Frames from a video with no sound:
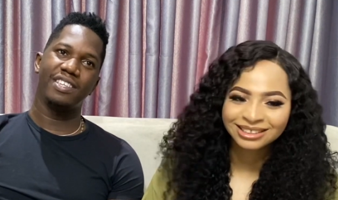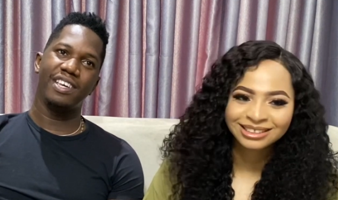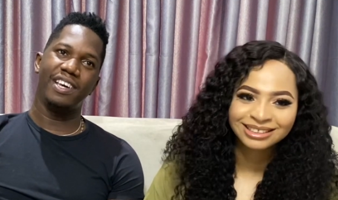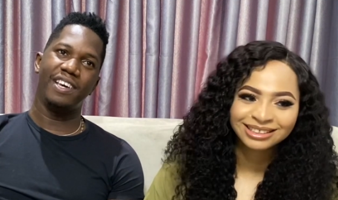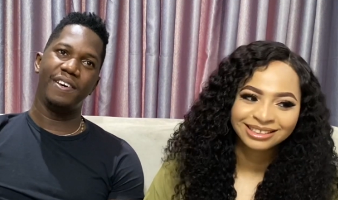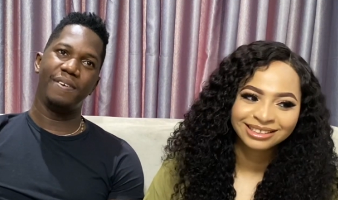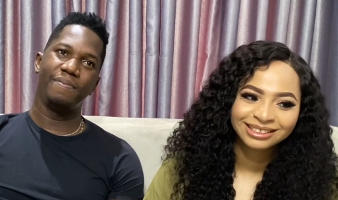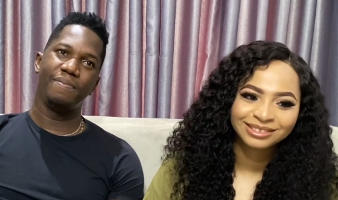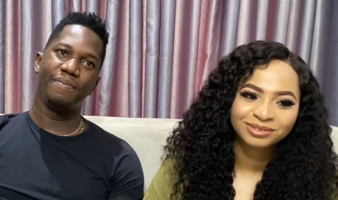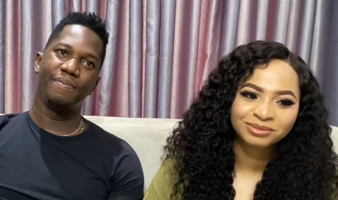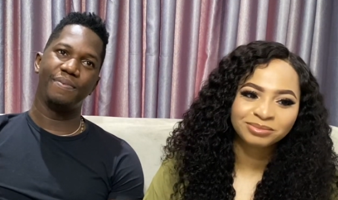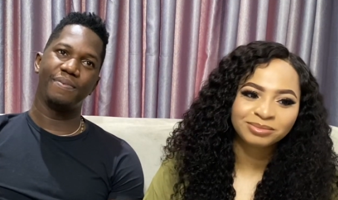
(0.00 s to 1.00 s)

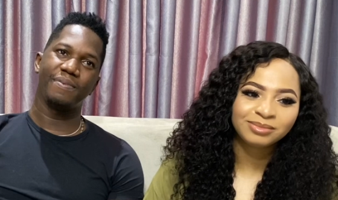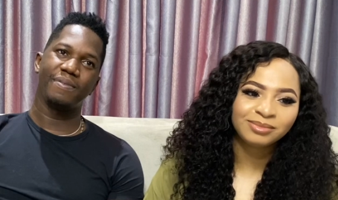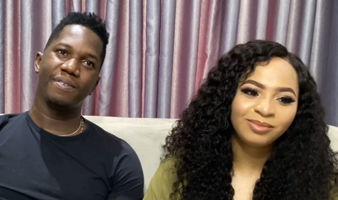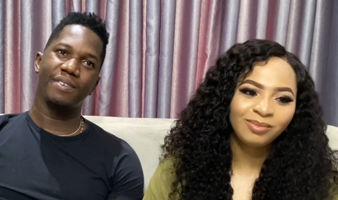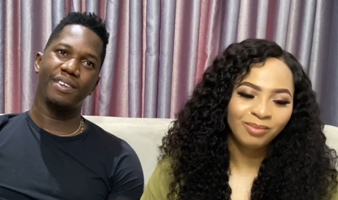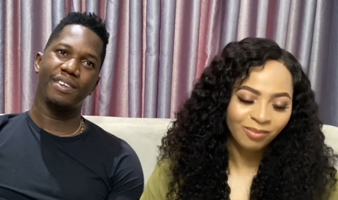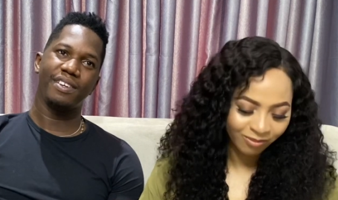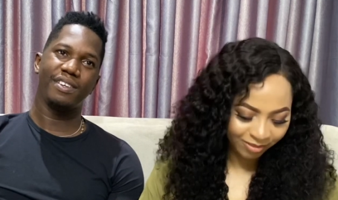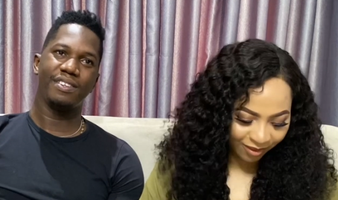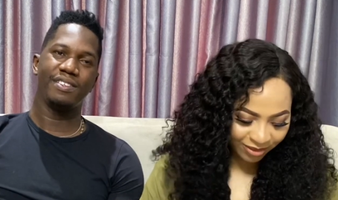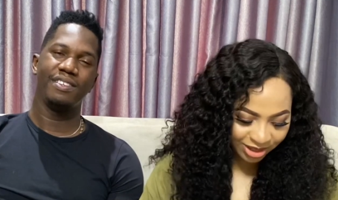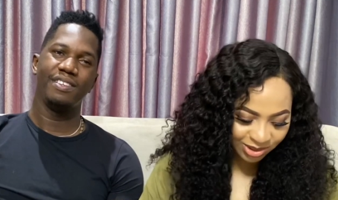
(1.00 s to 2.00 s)
Speaker 1: um,
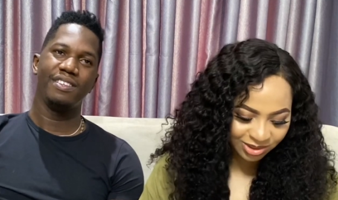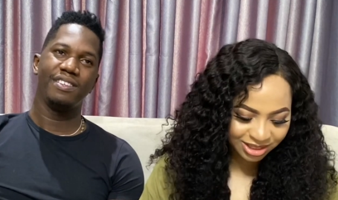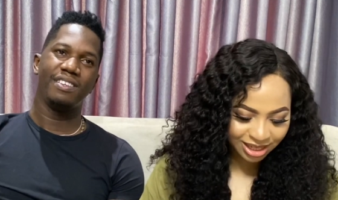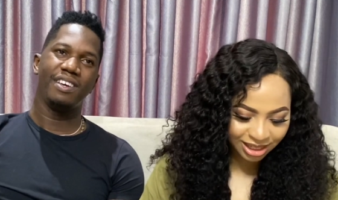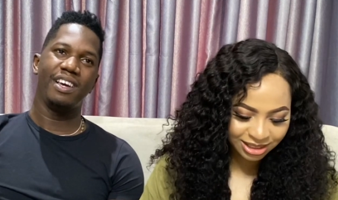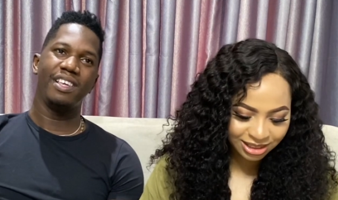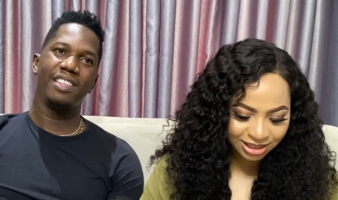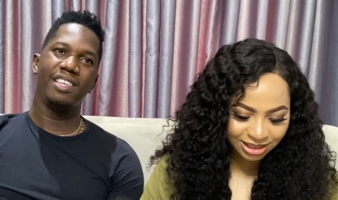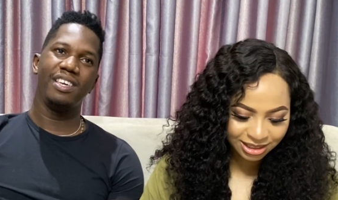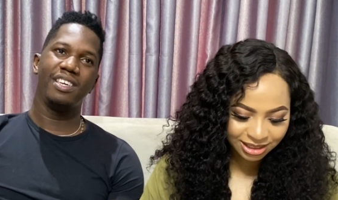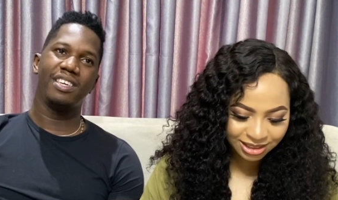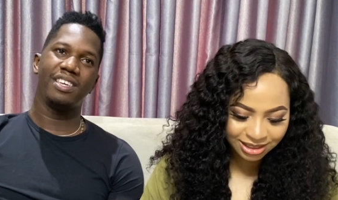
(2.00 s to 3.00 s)
I don't. argue. I
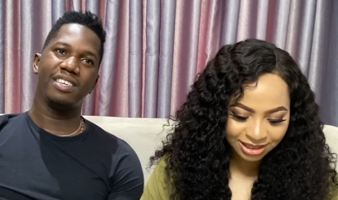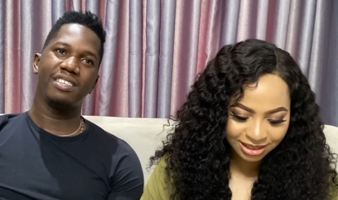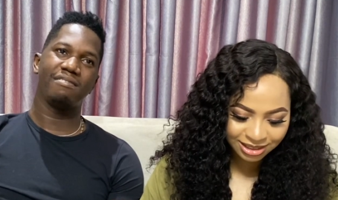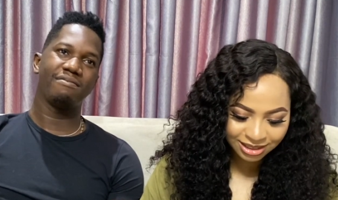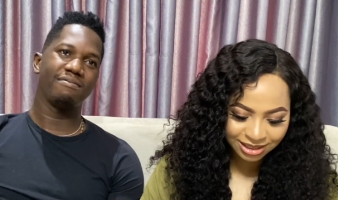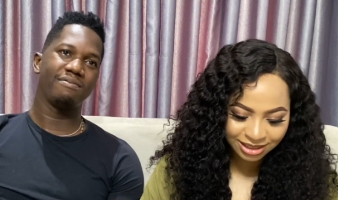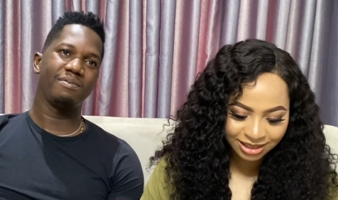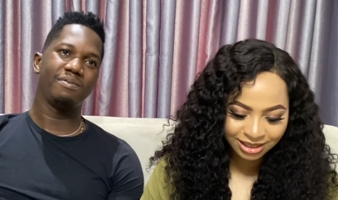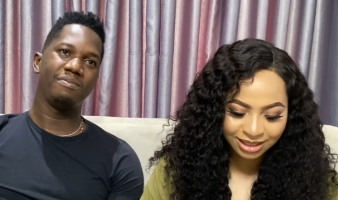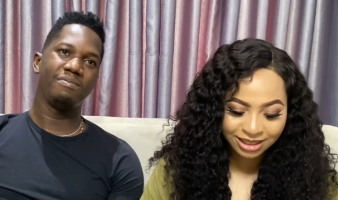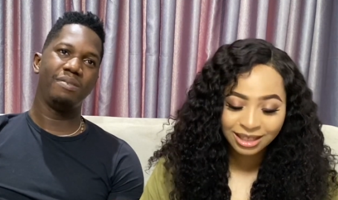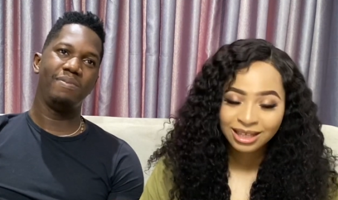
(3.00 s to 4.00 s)
think
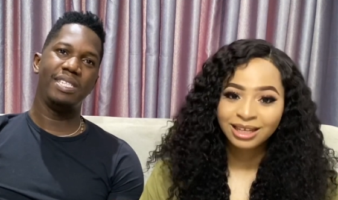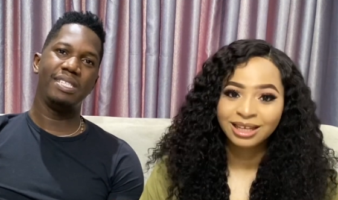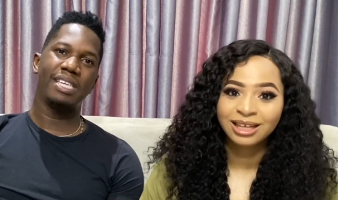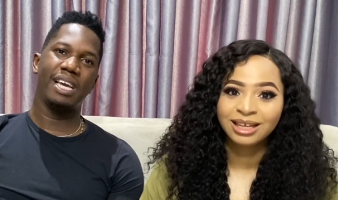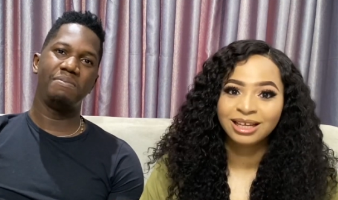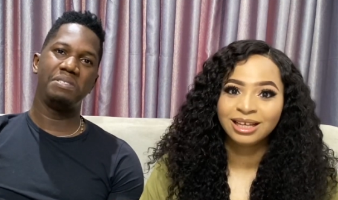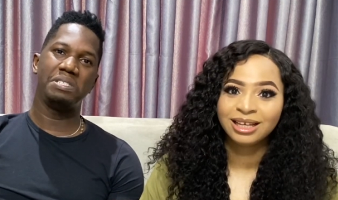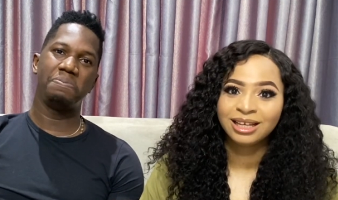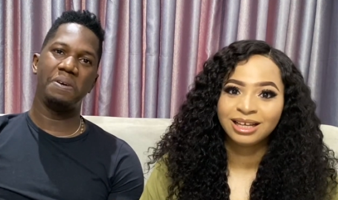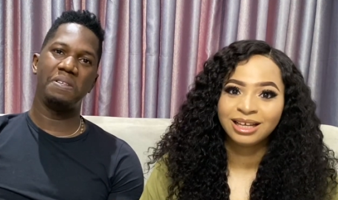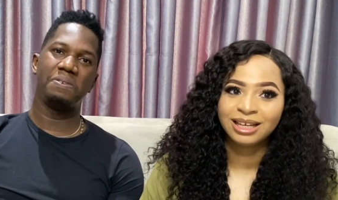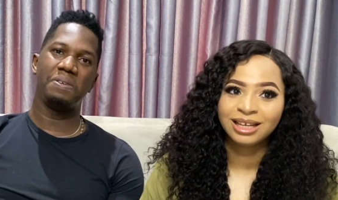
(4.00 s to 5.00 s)
maybe the time she
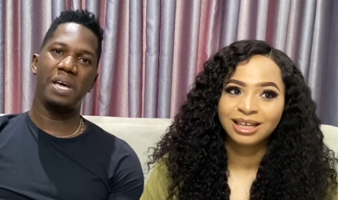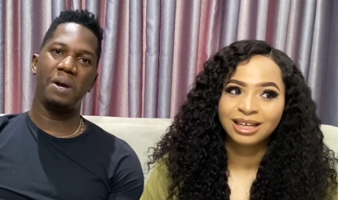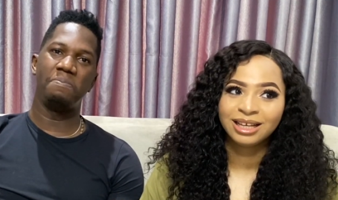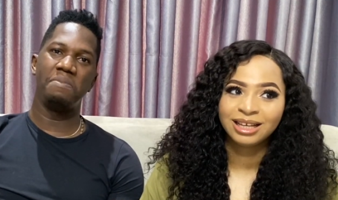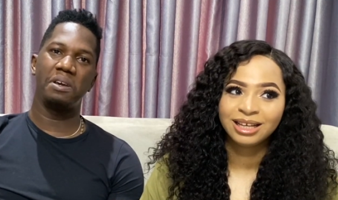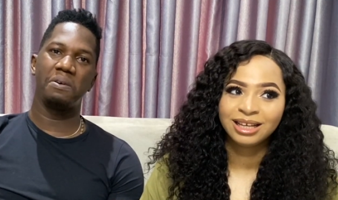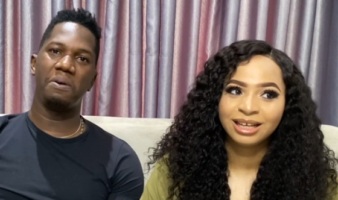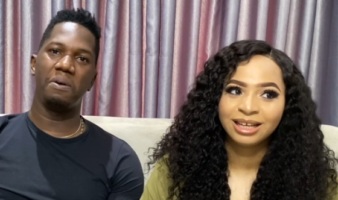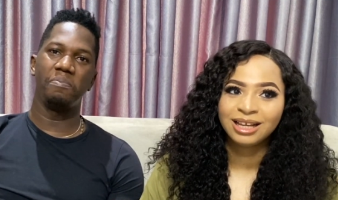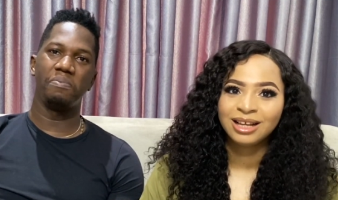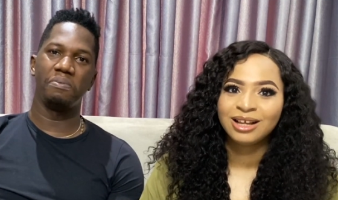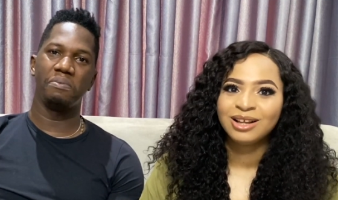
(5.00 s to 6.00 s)
spends on her
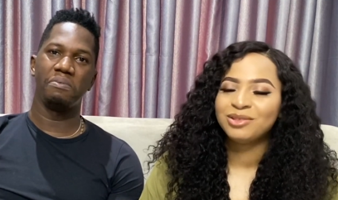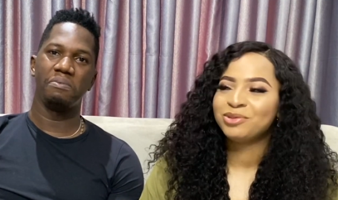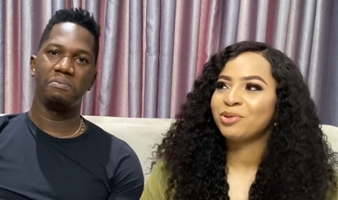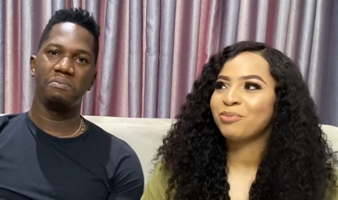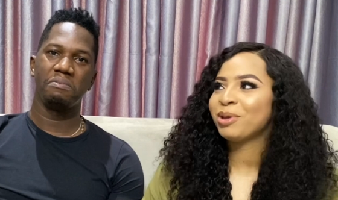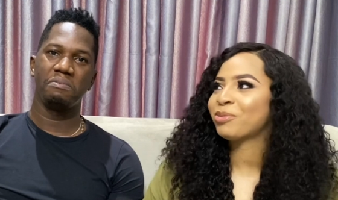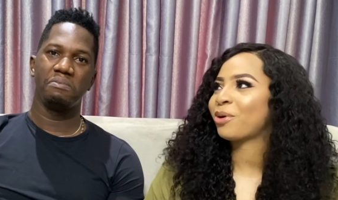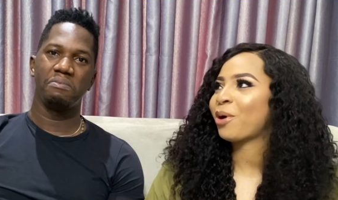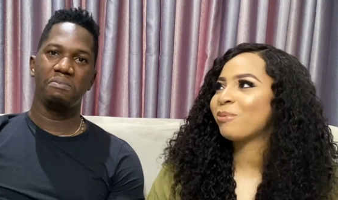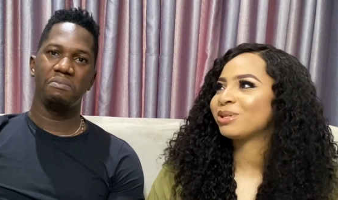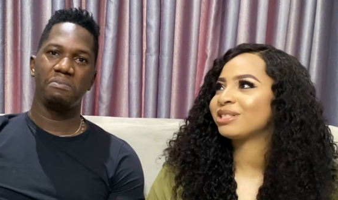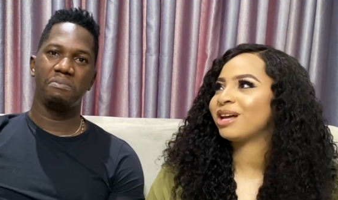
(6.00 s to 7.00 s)
makeup.
Speaker 2: No, we were
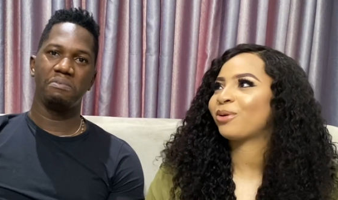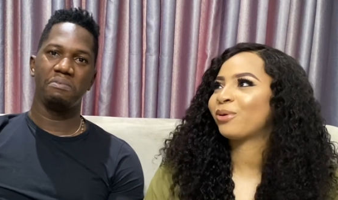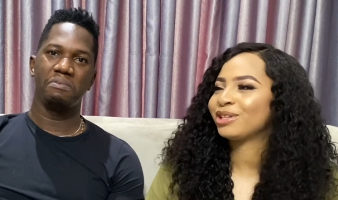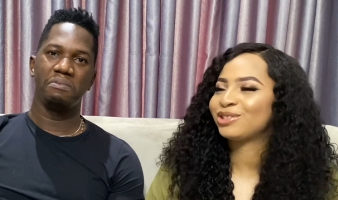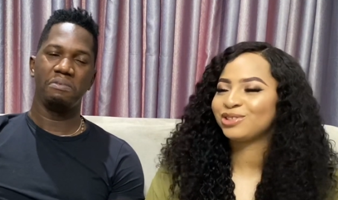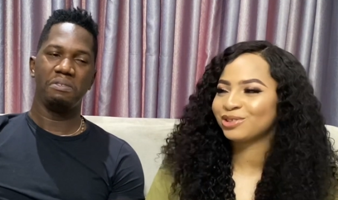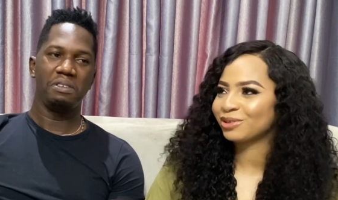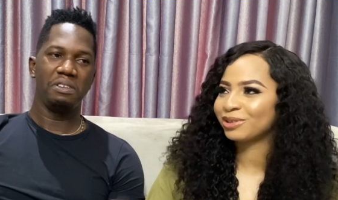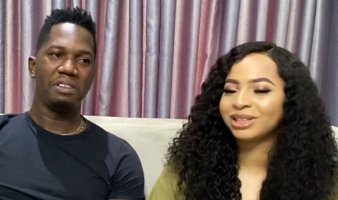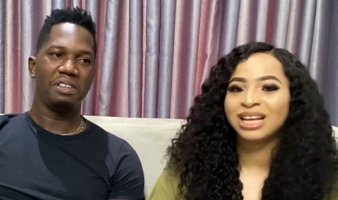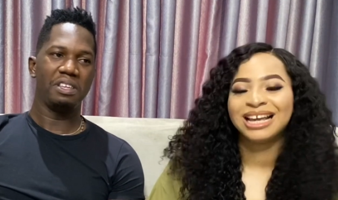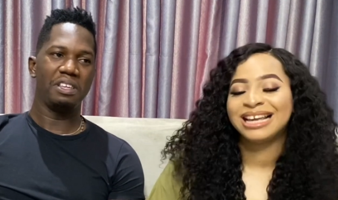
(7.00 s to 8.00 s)
coming to that question.
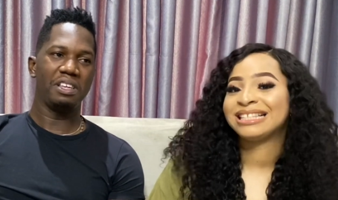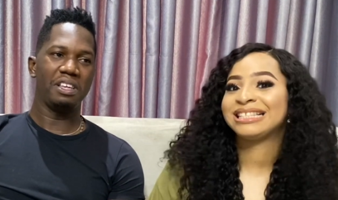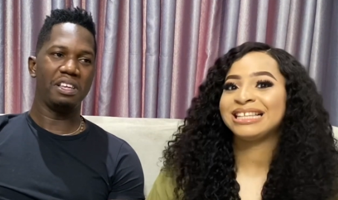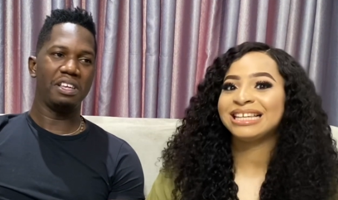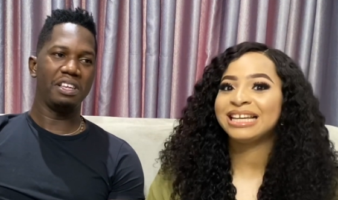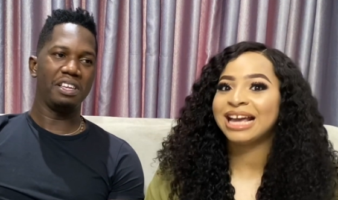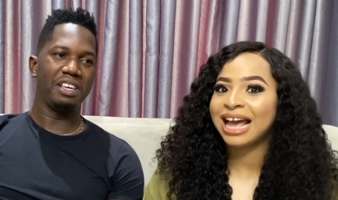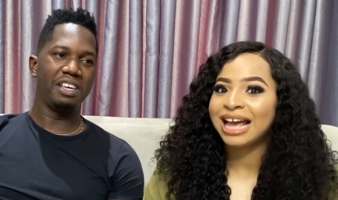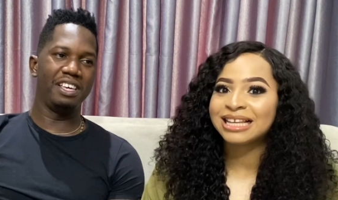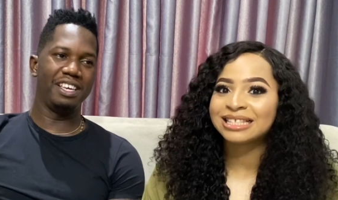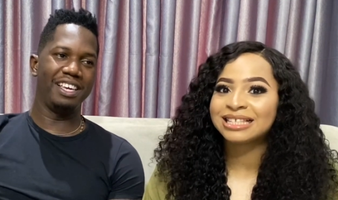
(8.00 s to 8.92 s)
See, guys,